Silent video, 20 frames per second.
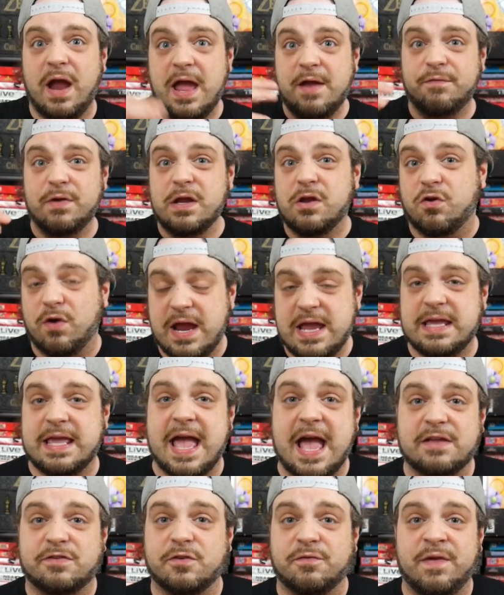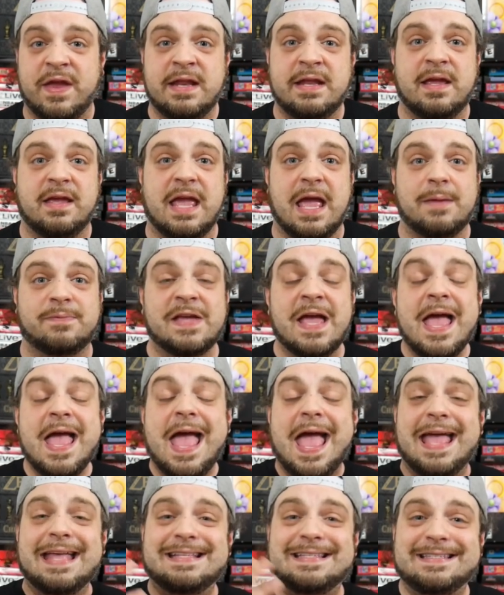for every great Castlevania games,
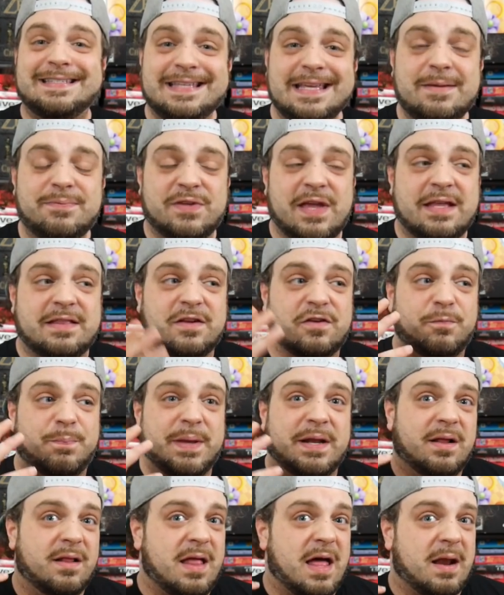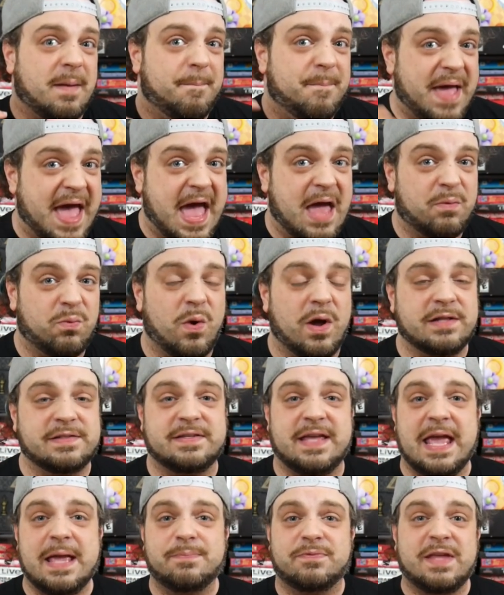it seems like there's been a lot of bad
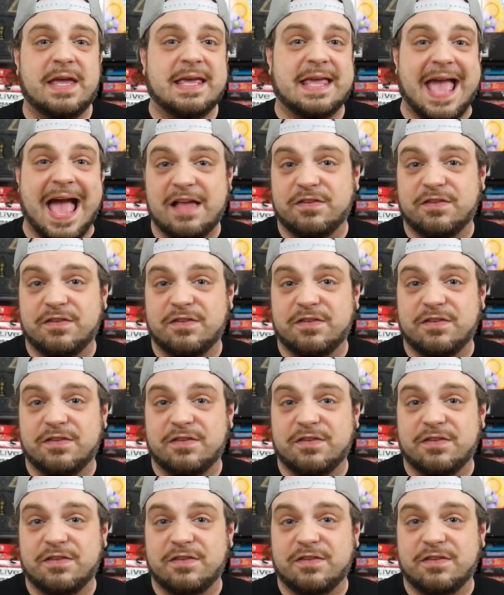ones. Games like